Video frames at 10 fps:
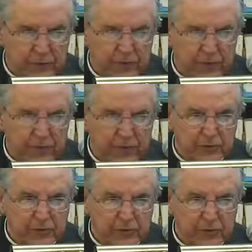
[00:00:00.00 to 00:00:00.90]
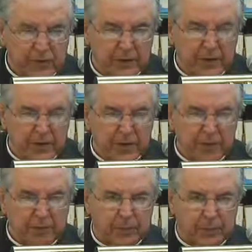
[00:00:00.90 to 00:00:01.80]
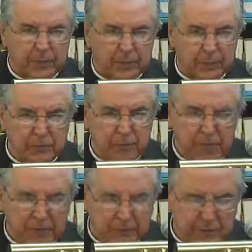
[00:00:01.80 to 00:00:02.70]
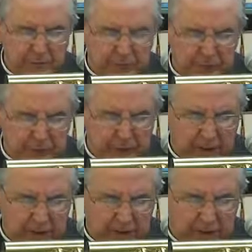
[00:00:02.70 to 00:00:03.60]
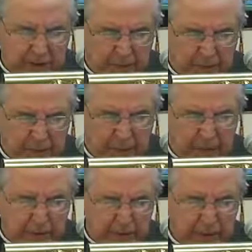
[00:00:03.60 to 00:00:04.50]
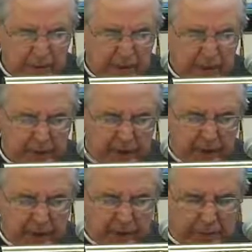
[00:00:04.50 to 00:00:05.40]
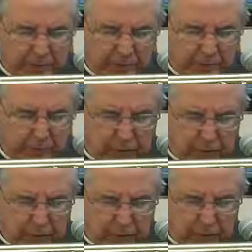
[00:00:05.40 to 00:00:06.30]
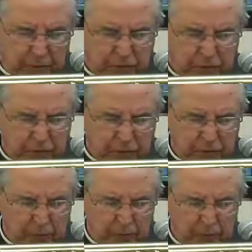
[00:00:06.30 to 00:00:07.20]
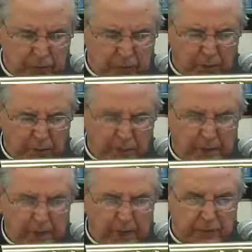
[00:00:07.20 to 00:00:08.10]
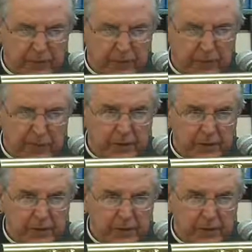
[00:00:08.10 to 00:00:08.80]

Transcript: for his intercession upon our province and upon our congregation. The restructuring is moving forward. That's a very